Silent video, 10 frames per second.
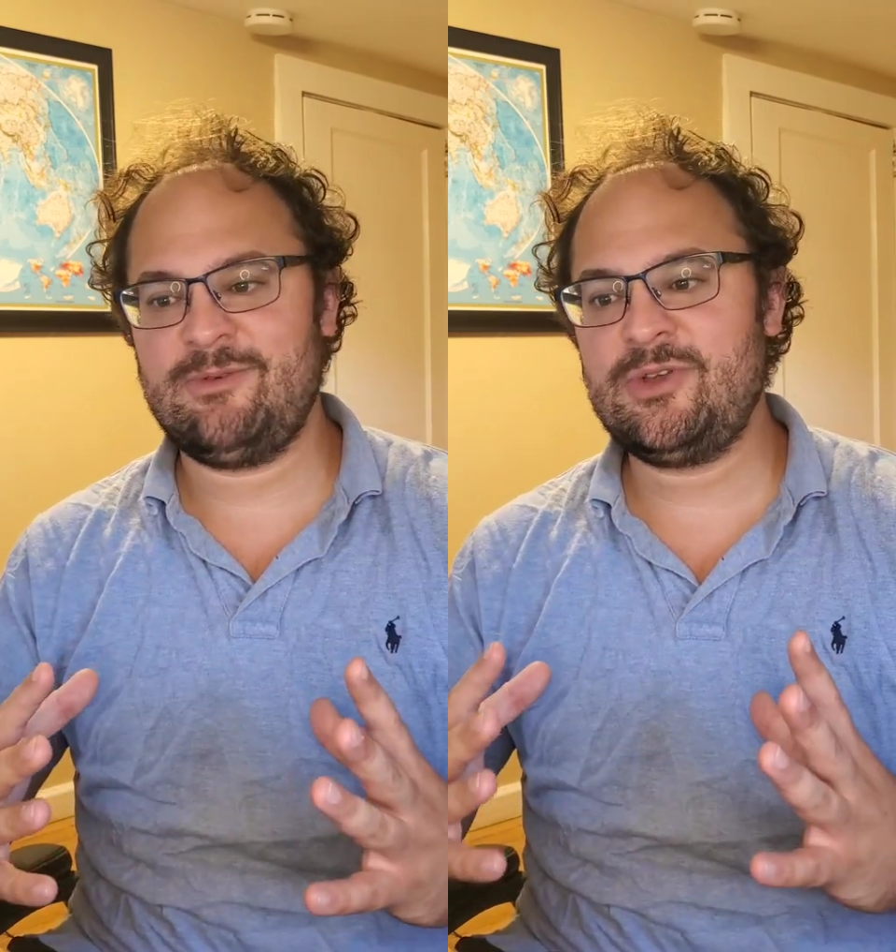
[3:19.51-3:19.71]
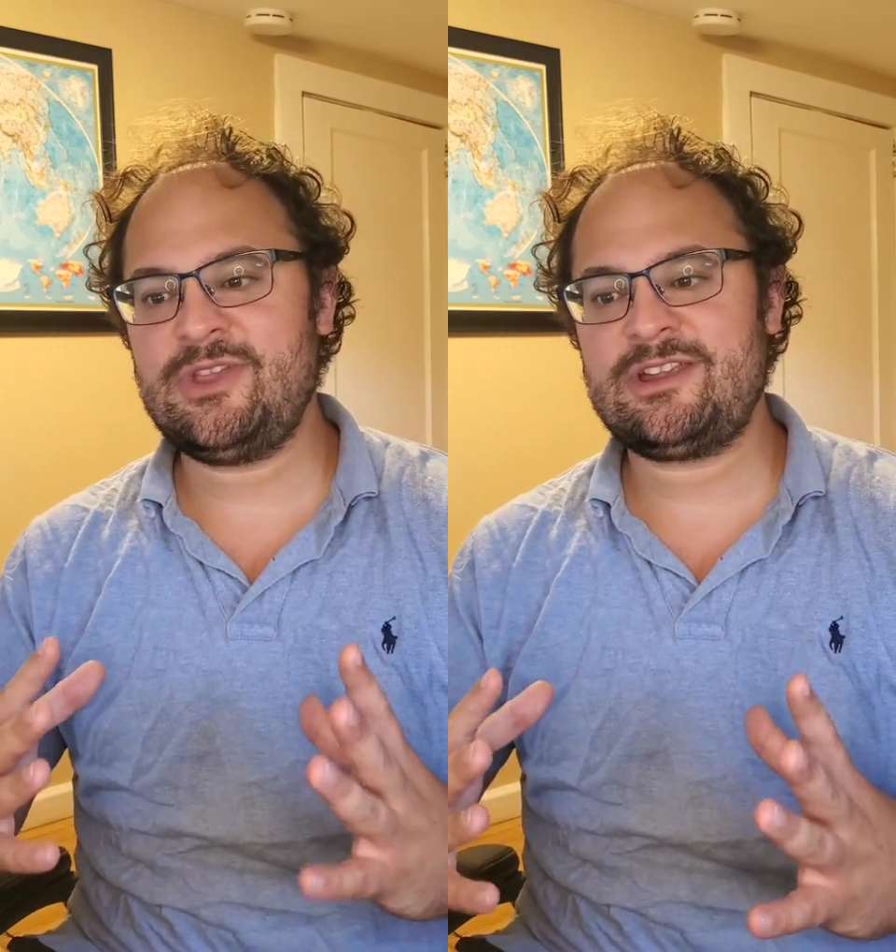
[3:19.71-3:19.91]

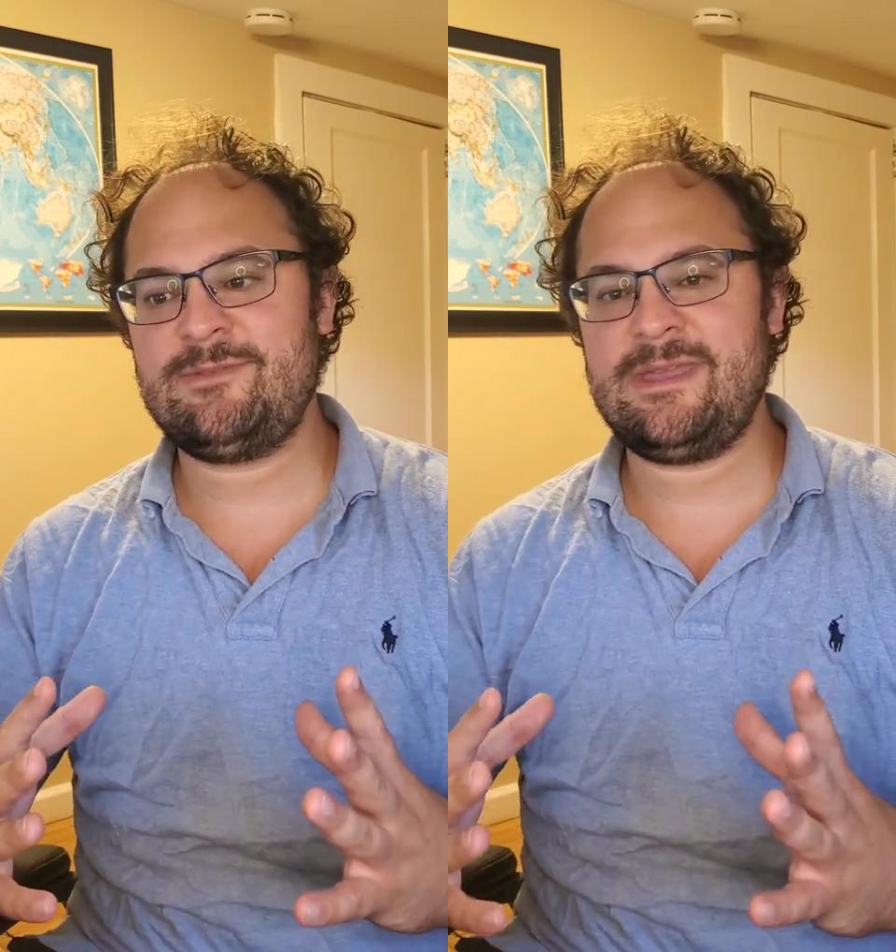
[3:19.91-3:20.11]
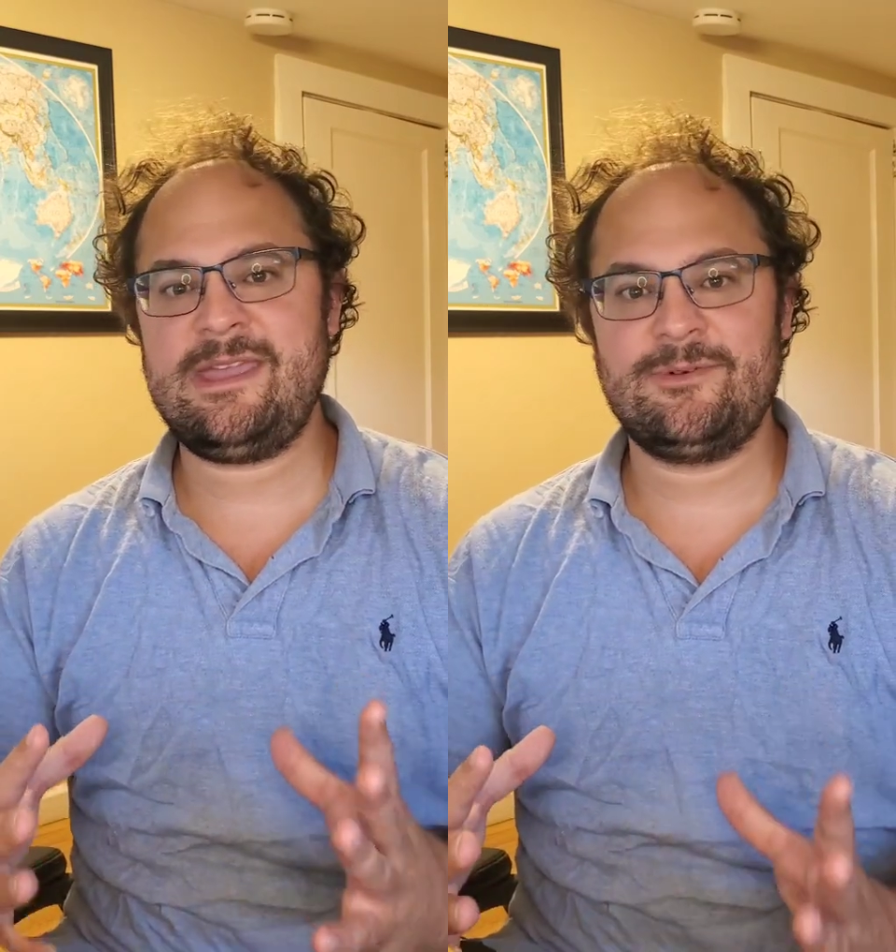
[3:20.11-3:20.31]
And what they're going
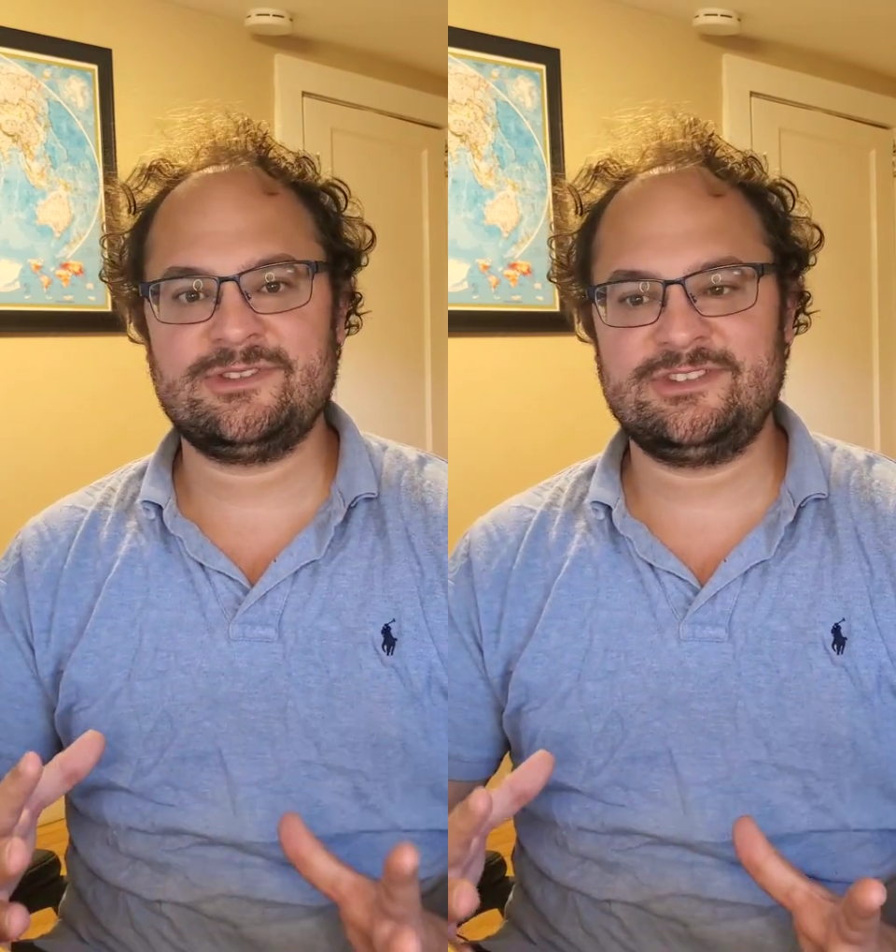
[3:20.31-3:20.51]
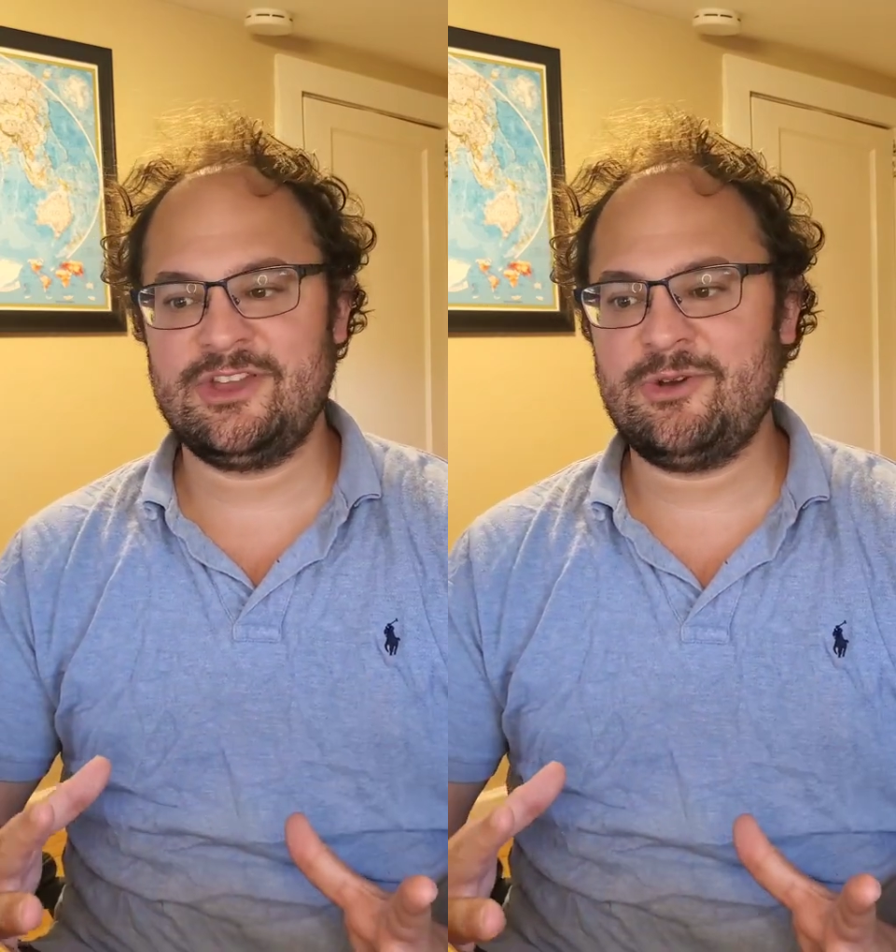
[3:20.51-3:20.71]
to be able
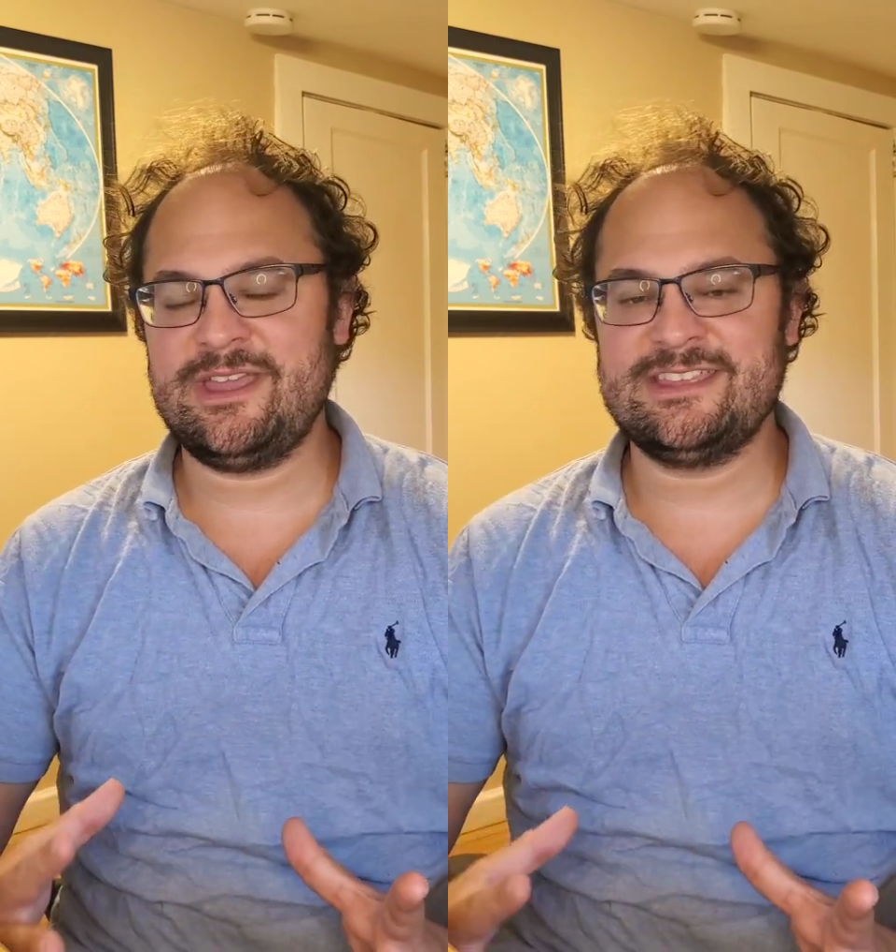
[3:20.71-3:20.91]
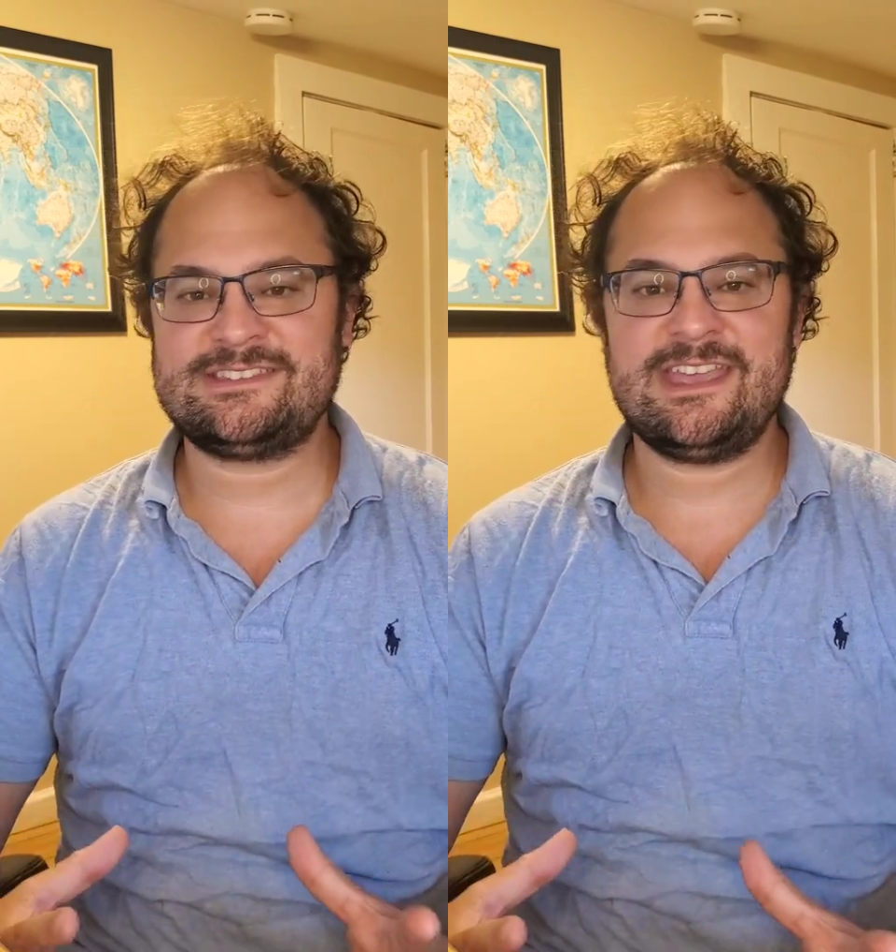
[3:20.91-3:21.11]
to do
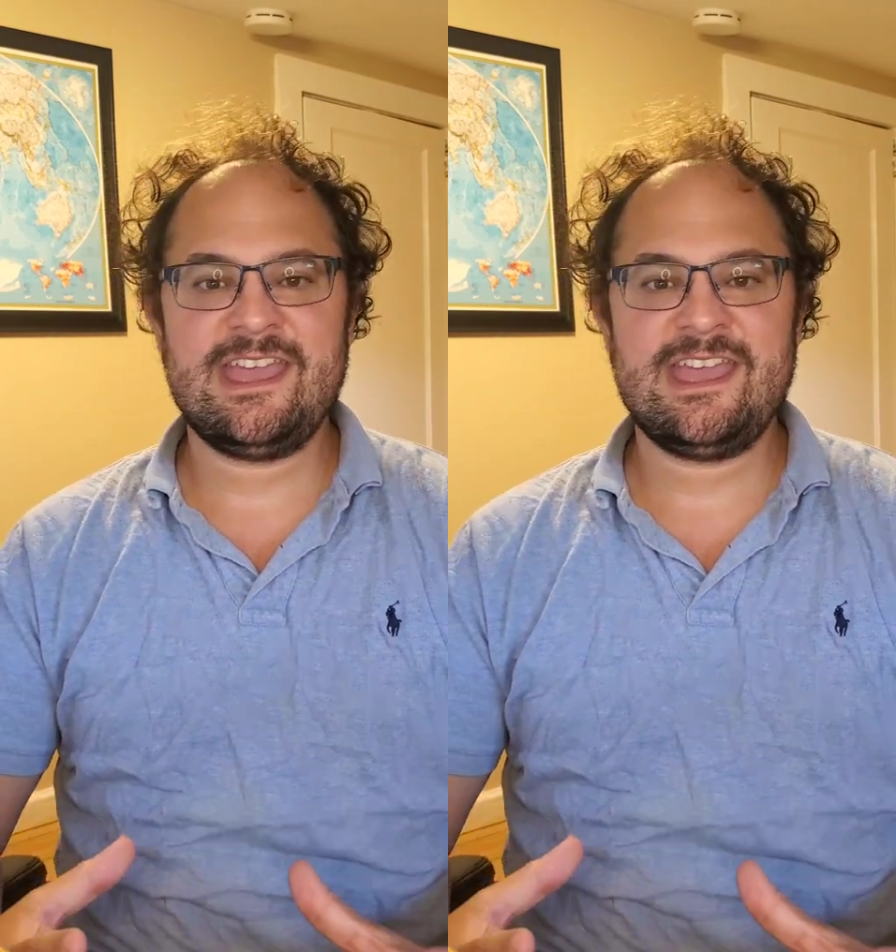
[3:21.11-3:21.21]
is,